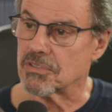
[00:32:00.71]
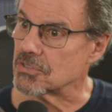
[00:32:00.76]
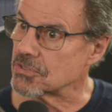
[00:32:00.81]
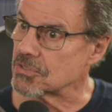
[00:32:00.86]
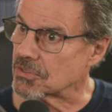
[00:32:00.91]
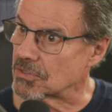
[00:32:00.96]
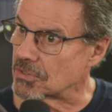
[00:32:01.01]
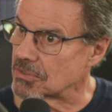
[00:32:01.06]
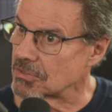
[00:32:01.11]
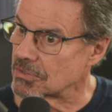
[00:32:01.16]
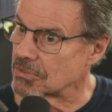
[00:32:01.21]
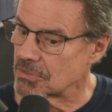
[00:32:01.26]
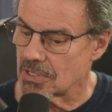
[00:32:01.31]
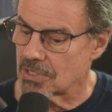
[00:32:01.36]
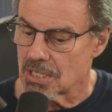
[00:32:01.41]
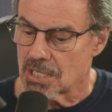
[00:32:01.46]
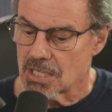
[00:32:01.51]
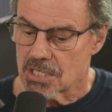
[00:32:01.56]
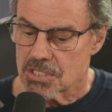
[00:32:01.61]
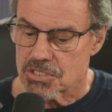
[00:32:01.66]
physical.
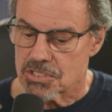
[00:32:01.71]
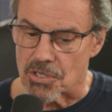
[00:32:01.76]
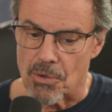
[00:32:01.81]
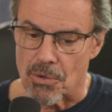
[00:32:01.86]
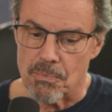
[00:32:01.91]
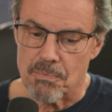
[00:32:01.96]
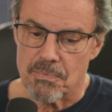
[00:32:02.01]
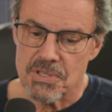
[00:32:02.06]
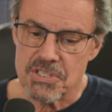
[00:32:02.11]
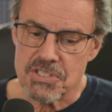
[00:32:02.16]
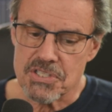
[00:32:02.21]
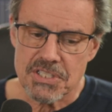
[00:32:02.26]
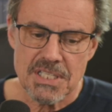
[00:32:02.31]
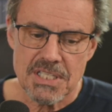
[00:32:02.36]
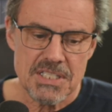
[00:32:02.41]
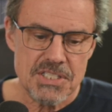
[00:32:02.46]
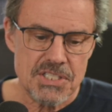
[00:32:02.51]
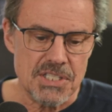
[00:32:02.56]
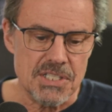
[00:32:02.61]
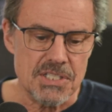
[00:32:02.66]
So this
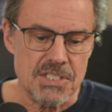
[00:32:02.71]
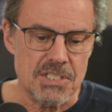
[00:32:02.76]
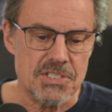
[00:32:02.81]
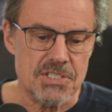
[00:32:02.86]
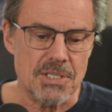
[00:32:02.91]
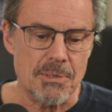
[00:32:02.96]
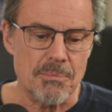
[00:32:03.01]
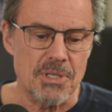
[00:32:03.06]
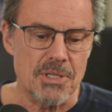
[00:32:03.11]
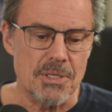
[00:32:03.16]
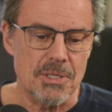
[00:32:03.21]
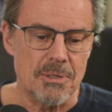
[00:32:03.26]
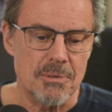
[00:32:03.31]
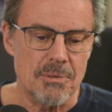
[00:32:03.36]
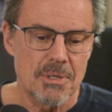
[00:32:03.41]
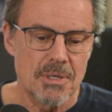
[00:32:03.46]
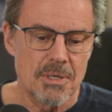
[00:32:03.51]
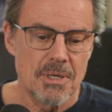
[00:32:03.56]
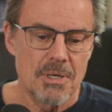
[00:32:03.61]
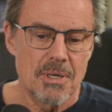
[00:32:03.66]
gets into some of
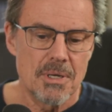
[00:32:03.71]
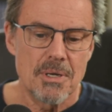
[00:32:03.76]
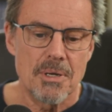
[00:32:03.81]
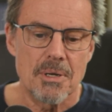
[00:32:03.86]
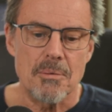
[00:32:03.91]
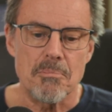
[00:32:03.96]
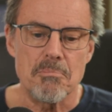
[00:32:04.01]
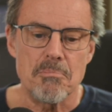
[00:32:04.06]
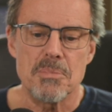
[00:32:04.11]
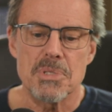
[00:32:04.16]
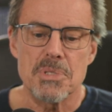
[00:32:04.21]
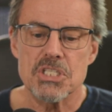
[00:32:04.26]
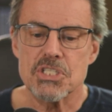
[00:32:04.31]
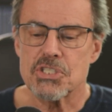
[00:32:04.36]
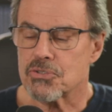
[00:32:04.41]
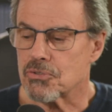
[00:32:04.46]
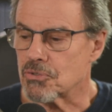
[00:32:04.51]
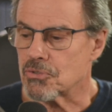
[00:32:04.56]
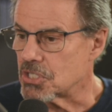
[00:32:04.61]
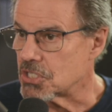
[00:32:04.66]
the
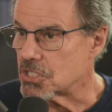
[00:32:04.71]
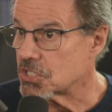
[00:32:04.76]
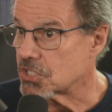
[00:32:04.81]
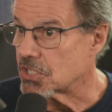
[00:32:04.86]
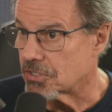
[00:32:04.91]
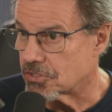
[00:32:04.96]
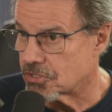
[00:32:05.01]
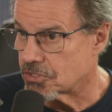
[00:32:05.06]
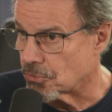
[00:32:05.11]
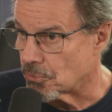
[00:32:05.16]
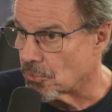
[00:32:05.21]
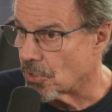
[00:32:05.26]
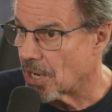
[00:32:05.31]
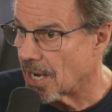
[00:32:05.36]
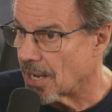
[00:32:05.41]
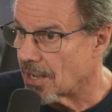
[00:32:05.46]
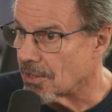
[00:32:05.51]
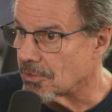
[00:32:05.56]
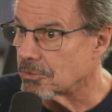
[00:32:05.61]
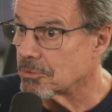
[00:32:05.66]
mysteries that
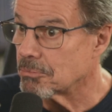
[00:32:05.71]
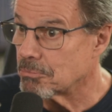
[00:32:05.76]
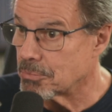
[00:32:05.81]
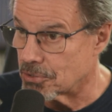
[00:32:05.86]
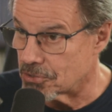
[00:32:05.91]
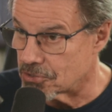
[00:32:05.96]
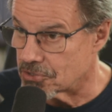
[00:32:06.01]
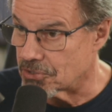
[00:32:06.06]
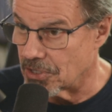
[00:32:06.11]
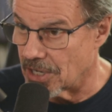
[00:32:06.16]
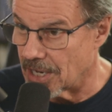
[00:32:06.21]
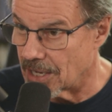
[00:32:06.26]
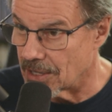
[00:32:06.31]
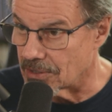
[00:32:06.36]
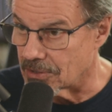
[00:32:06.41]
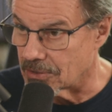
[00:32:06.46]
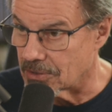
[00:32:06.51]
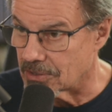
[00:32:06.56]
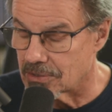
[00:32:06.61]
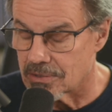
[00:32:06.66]
surround
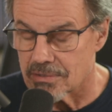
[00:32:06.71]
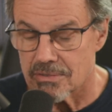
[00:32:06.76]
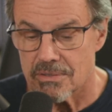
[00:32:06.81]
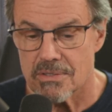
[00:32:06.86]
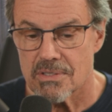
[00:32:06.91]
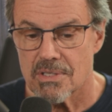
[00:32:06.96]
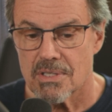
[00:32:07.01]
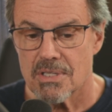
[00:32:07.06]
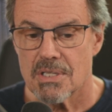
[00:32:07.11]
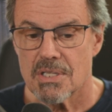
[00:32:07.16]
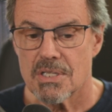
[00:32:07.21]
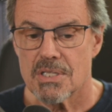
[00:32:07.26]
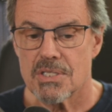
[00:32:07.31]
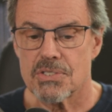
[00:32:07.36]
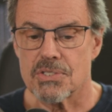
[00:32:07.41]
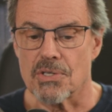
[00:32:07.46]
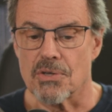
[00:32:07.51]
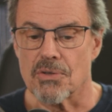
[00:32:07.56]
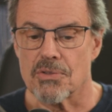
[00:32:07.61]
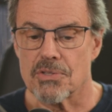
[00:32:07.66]
personality.
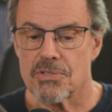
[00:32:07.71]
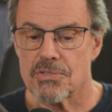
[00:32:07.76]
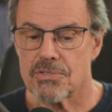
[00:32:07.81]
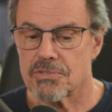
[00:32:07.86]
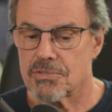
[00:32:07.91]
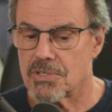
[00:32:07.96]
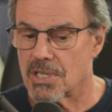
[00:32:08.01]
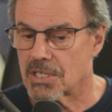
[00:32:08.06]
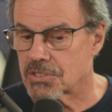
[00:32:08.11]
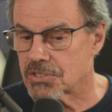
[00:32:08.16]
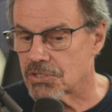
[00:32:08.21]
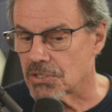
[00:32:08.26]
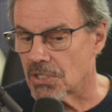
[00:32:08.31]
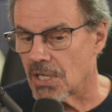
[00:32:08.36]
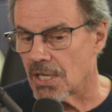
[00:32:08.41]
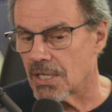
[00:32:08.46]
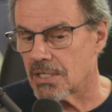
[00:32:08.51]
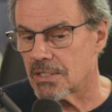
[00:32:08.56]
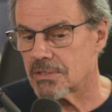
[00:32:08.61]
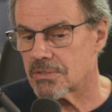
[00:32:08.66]
So this next
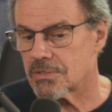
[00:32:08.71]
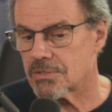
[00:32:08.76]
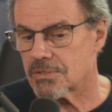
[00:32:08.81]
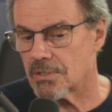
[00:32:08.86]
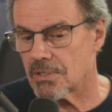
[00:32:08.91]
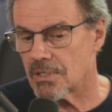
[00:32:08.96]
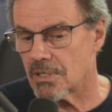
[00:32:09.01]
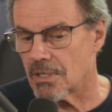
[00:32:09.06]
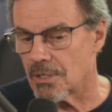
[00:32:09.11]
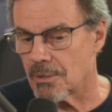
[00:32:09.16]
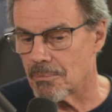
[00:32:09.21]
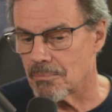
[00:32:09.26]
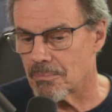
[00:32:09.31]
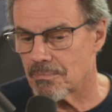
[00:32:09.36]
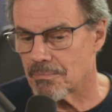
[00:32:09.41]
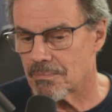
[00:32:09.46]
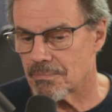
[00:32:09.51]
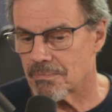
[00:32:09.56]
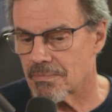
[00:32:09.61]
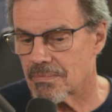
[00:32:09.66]
slide is
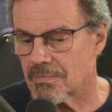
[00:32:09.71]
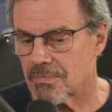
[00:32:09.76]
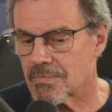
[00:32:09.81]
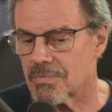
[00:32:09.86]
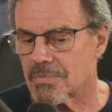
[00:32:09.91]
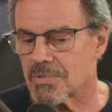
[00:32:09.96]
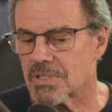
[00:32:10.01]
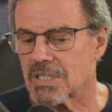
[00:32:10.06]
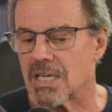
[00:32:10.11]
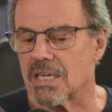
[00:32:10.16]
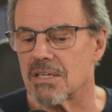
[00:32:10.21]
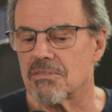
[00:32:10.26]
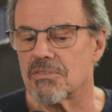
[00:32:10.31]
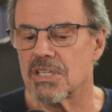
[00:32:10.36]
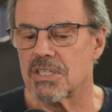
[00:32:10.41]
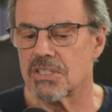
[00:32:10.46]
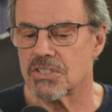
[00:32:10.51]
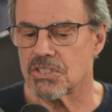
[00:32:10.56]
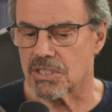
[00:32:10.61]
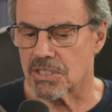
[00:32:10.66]
kind of
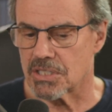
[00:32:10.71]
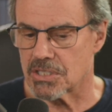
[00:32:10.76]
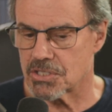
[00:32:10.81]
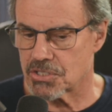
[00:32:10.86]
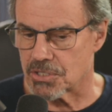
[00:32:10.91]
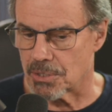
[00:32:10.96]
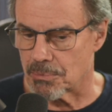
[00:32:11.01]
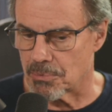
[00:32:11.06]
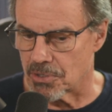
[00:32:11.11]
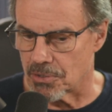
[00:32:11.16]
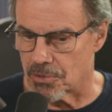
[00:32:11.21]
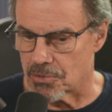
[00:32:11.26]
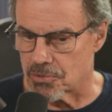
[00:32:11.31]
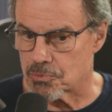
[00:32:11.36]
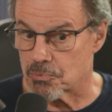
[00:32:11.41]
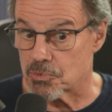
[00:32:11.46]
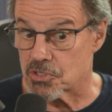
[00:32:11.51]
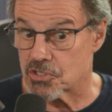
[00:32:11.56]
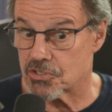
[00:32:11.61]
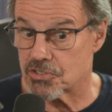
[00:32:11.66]
hinting at some of
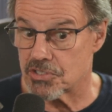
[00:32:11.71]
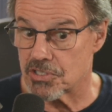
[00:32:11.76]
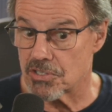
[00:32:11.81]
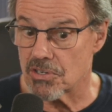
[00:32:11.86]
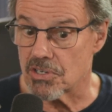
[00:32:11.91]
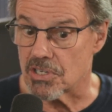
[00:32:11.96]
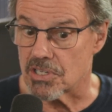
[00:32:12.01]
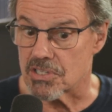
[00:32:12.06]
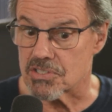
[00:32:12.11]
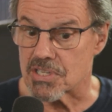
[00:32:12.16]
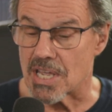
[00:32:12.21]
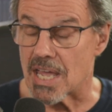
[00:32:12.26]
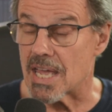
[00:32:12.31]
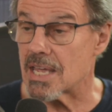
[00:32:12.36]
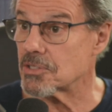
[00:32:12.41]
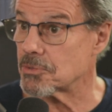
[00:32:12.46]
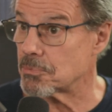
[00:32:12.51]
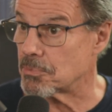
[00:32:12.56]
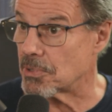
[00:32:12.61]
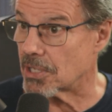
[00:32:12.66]
those mysterious
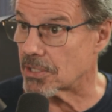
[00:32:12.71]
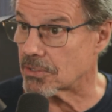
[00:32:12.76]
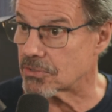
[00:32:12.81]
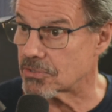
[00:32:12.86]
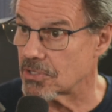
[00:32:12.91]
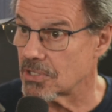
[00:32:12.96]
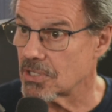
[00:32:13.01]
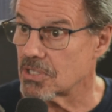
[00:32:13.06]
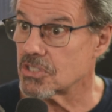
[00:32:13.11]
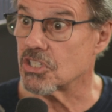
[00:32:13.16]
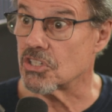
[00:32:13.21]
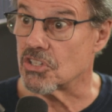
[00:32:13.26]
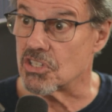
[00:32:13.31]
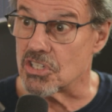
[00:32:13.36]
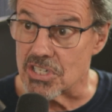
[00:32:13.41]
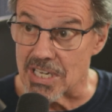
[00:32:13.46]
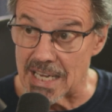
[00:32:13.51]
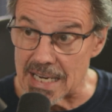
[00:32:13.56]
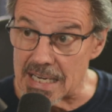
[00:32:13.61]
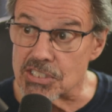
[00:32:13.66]
aspects to
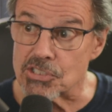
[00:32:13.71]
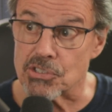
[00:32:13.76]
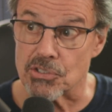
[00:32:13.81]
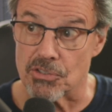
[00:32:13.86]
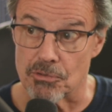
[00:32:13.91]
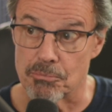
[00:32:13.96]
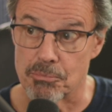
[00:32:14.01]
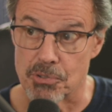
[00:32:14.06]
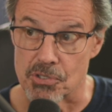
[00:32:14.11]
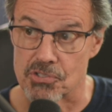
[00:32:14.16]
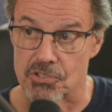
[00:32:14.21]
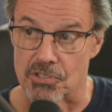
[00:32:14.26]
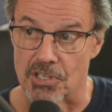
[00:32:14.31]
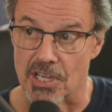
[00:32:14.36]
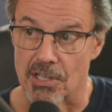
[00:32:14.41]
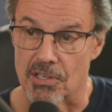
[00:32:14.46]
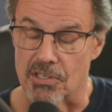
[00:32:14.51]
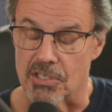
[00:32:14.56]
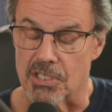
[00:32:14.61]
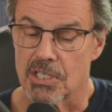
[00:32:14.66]
the nature of
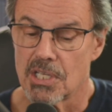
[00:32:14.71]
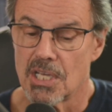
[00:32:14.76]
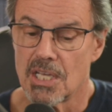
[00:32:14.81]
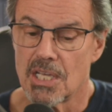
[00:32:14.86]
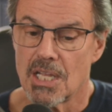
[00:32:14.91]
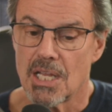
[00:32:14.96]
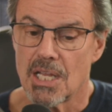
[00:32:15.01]
personality.